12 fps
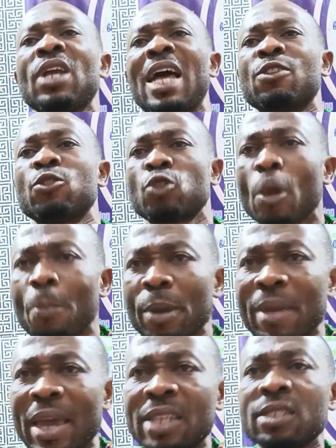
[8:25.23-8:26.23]
and
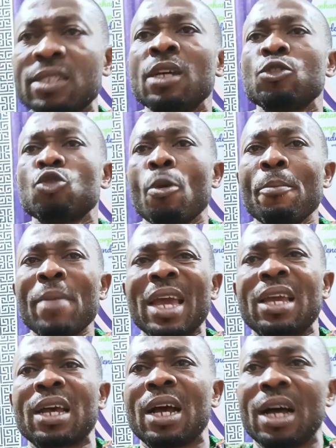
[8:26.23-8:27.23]
supplement to
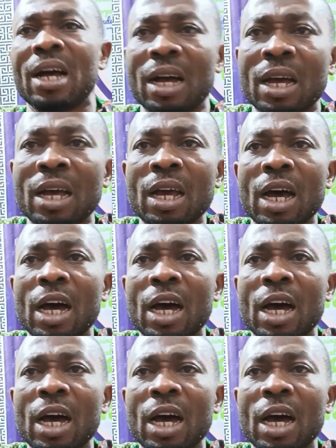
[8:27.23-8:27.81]
make to